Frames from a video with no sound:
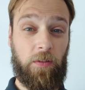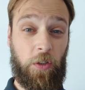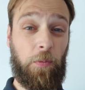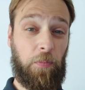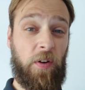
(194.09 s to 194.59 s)

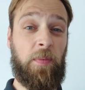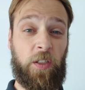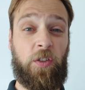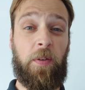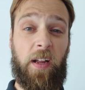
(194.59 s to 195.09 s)
You're pretty
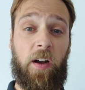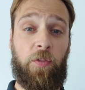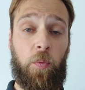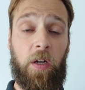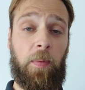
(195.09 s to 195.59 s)
much doing
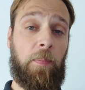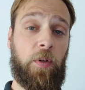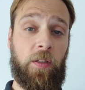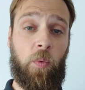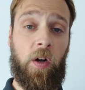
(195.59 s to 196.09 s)
half the work by
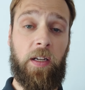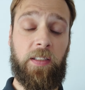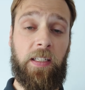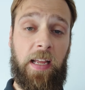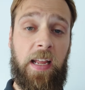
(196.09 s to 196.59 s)
putting the
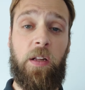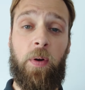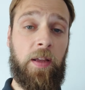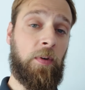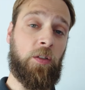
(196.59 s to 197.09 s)
wireless in
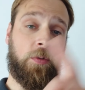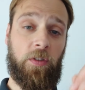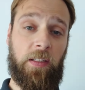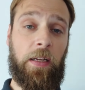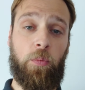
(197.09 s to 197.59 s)
anyway, you might as well
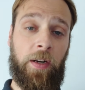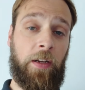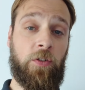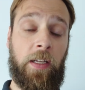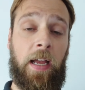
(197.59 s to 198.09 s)
just add one
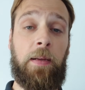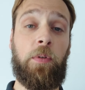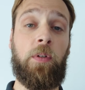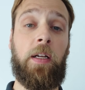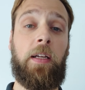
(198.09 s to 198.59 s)
extra
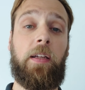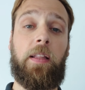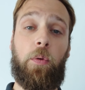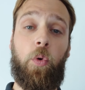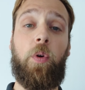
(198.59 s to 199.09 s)
cable.
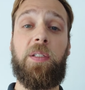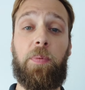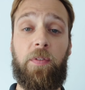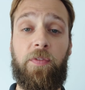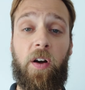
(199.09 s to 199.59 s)
That will always
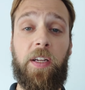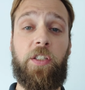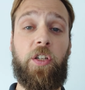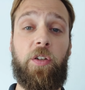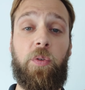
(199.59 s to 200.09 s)

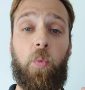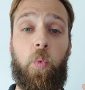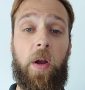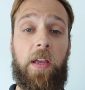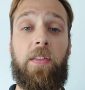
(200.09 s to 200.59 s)
provide you
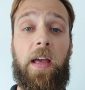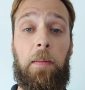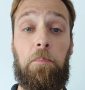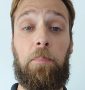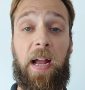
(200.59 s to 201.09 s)
with a
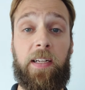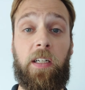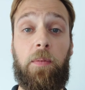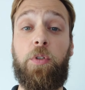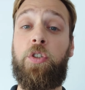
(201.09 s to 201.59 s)

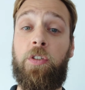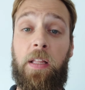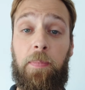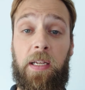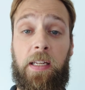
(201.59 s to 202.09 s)
backup should
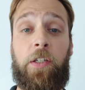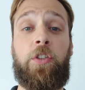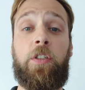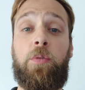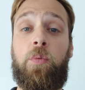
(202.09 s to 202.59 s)
there be an
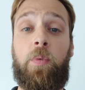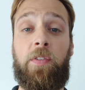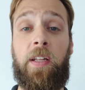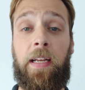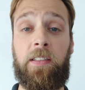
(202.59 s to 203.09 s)
issue
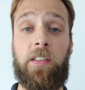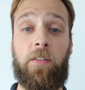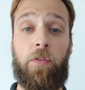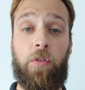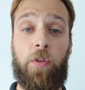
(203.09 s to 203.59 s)
with
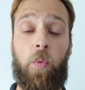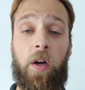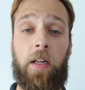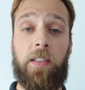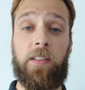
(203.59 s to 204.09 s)
connecting through the
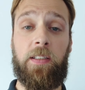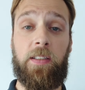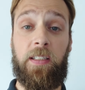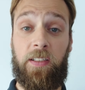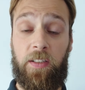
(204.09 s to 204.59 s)
wireless
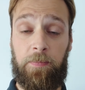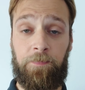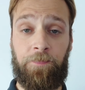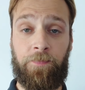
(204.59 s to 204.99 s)
system.